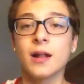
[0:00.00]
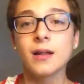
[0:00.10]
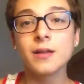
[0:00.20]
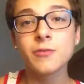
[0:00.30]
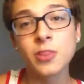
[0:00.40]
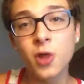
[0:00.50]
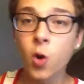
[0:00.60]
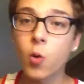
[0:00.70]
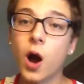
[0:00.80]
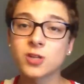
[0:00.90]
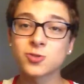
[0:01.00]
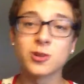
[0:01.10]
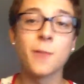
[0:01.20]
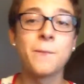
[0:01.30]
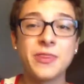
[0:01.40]
Even though
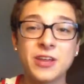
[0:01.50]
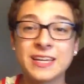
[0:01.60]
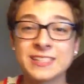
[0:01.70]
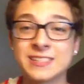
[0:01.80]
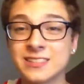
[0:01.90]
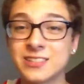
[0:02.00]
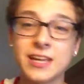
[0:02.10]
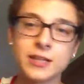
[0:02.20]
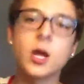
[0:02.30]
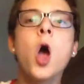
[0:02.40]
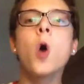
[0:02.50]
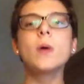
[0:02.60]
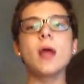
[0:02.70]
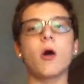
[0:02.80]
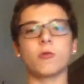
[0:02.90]
Australopithecus is extinct,
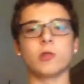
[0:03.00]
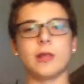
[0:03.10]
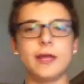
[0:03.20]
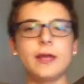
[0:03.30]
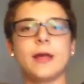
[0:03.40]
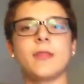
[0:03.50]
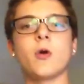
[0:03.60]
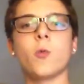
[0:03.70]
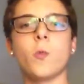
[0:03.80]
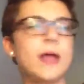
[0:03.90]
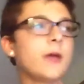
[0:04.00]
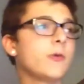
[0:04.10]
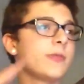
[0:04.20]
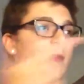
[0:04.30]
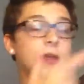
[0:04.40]
we all relate in the way
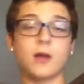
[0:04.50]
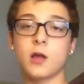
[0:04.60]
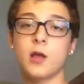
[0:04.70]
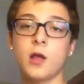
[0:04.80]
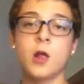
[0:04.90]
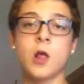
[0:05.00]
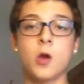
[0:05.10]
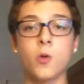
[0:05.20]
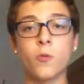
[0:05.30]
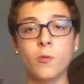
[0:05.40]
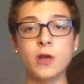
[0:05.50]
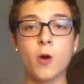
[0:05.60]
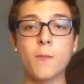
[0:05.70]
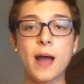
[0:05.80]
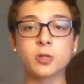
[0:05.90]
we think. When we
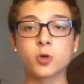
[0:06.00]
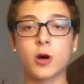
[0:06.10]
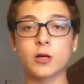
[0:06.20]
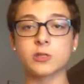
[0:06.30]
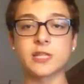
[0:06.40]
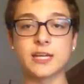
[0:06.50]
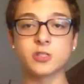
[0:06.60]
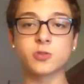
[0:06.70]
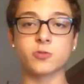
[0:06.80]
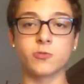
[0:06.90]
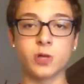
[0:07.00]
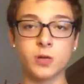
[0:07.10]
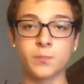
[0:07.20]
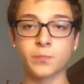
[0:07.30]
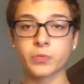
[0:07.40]
go back to our
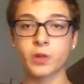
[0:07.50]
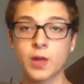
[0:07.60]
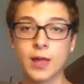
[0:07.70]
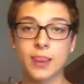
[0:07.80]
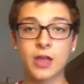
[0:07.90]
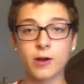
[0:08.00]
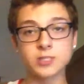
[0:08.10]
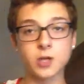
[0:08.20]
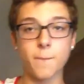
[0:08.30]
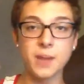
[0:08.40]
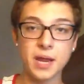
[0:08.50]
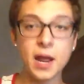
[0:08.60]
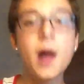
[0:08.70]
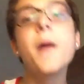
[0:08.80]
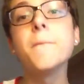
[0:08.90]
ancestry, there is a
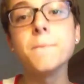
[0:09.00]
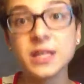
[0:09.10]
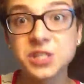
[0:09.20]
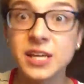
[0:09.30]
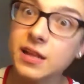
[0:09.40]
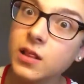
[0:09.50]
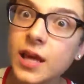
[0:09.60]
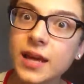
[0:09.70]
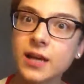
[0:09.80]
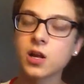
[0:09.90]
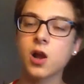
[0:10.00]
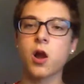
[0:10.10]
big missing link.